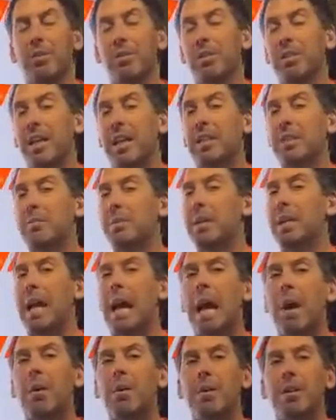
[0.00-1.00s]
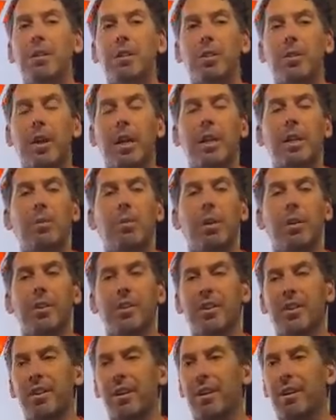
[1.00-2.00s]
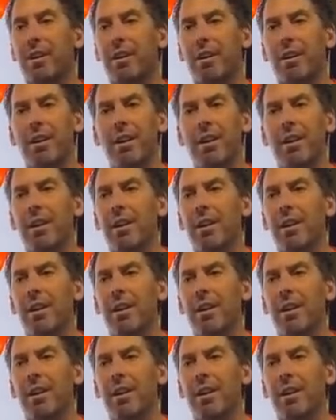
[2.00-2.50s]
You know, it takes me an hour to train you on your car.